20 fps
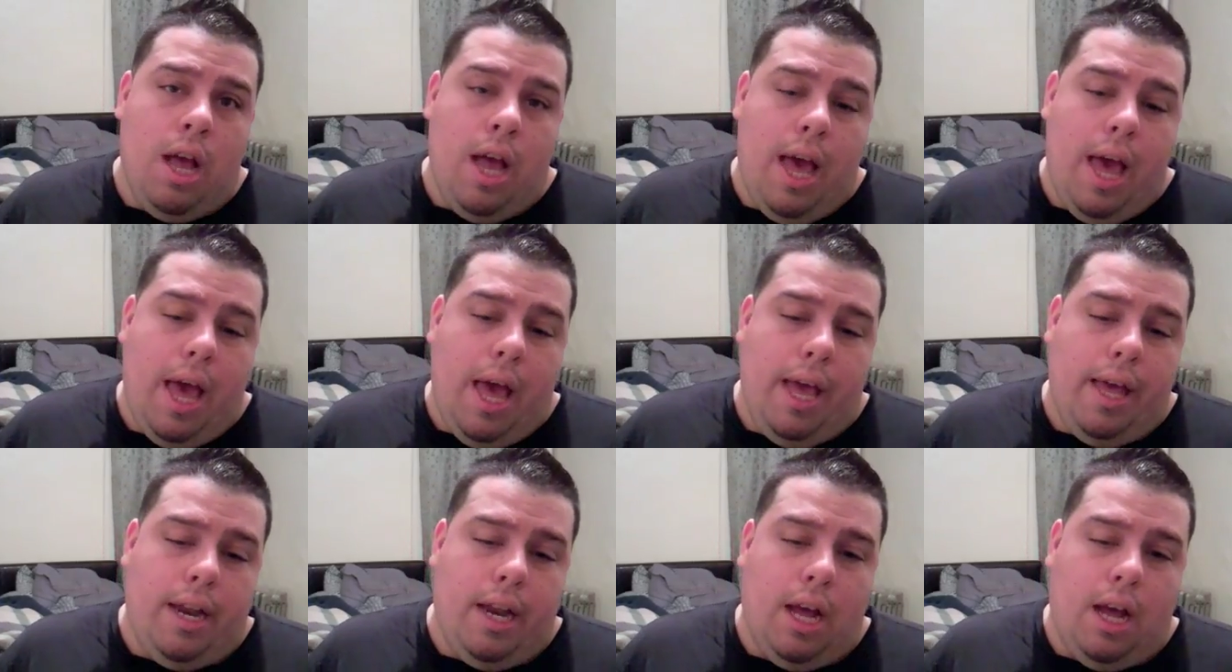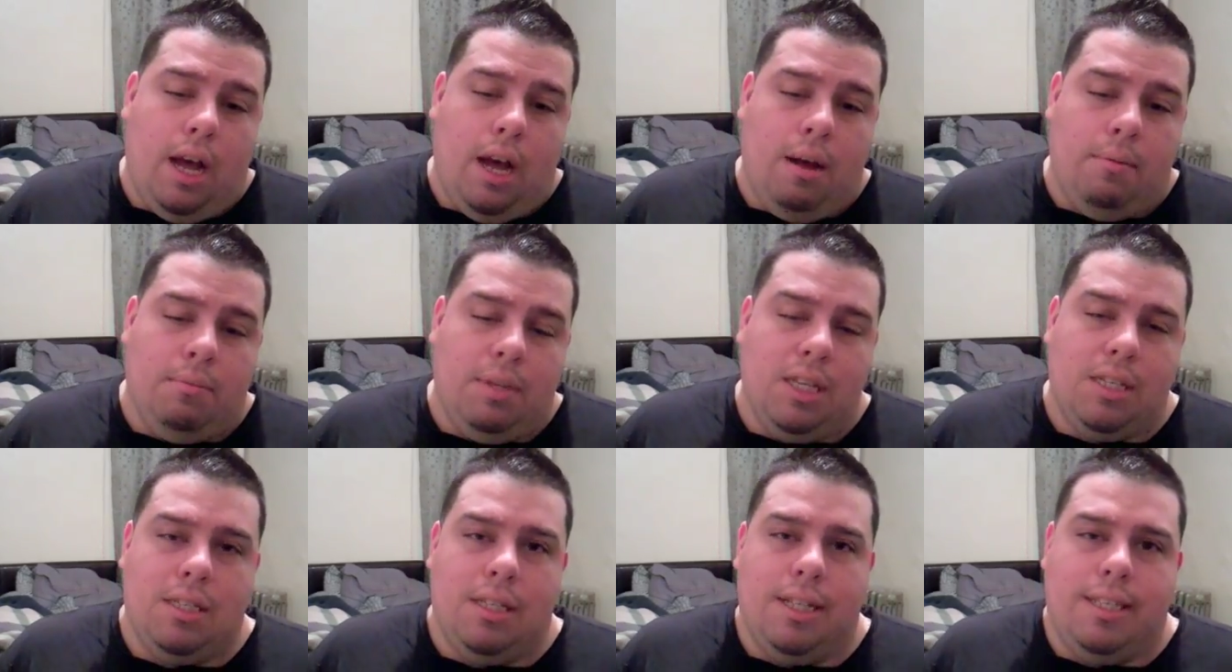And um,
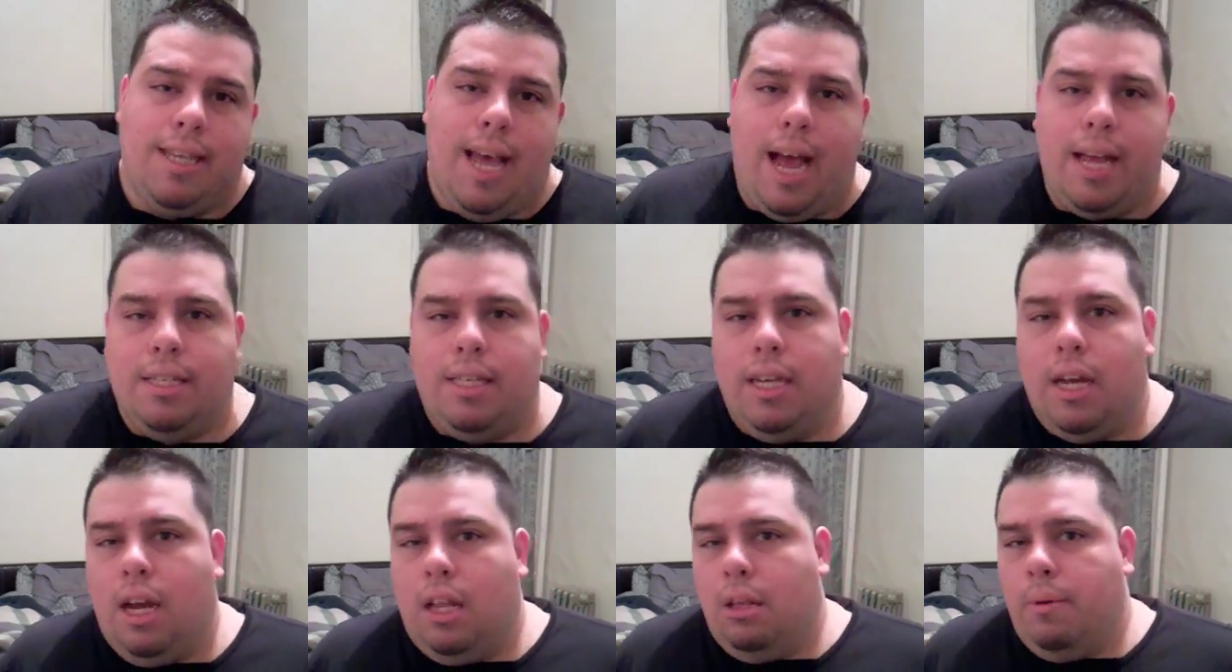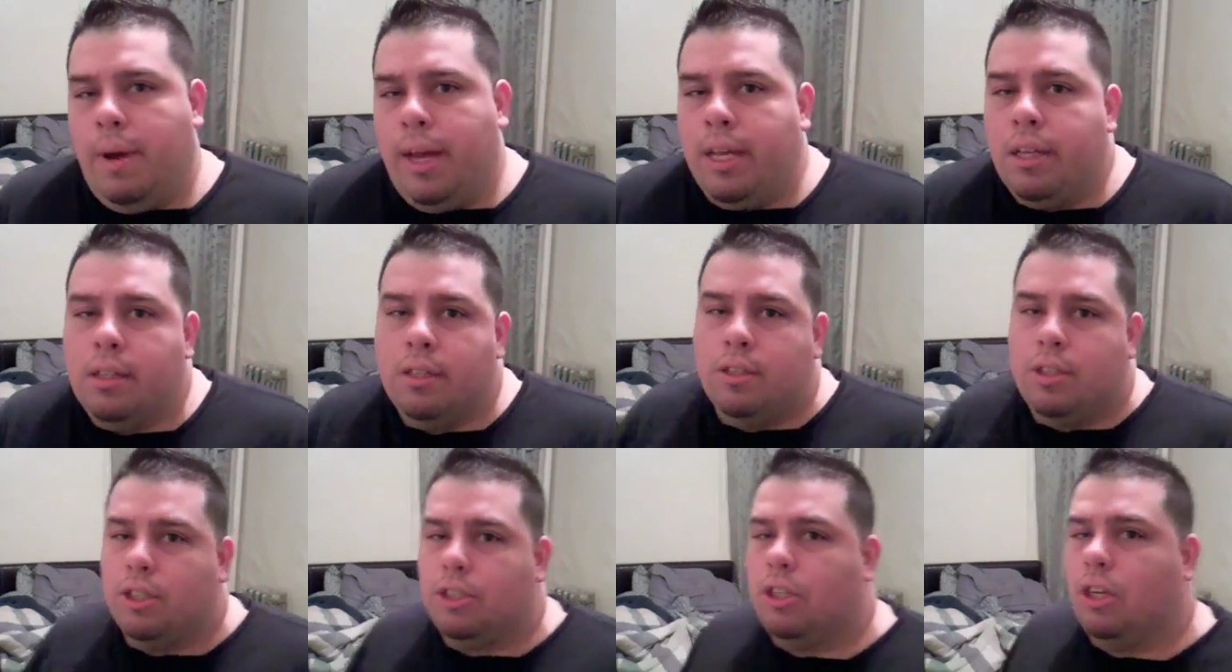this is the taxi colorway,
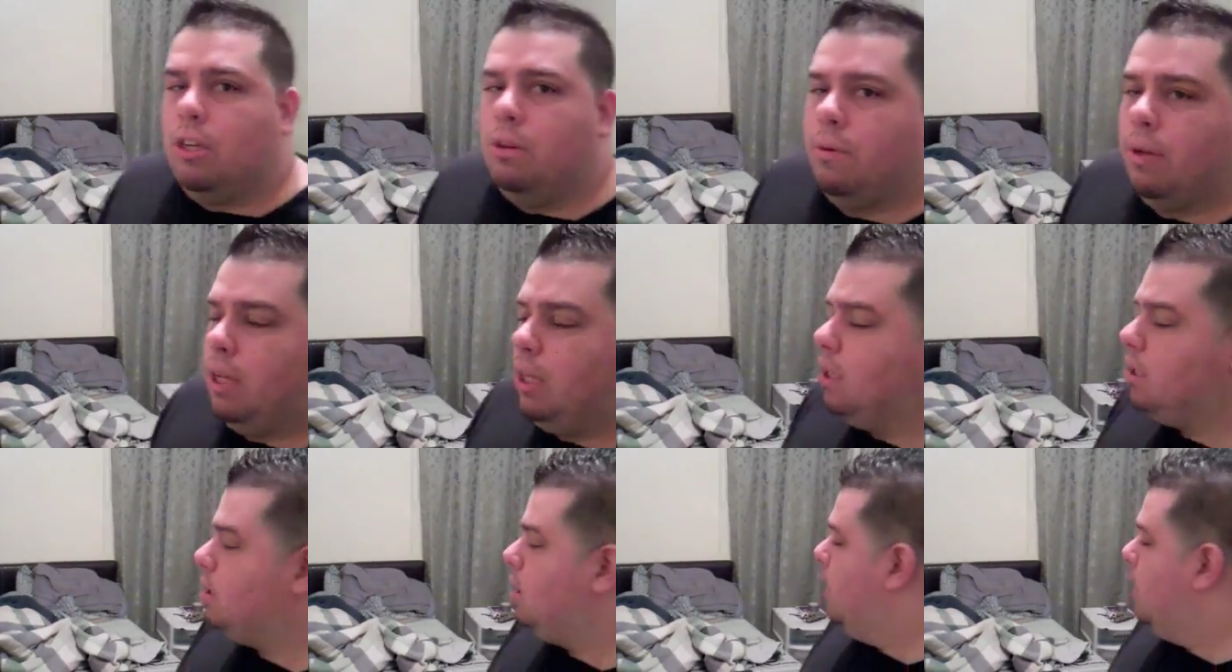so I'll show you what it looks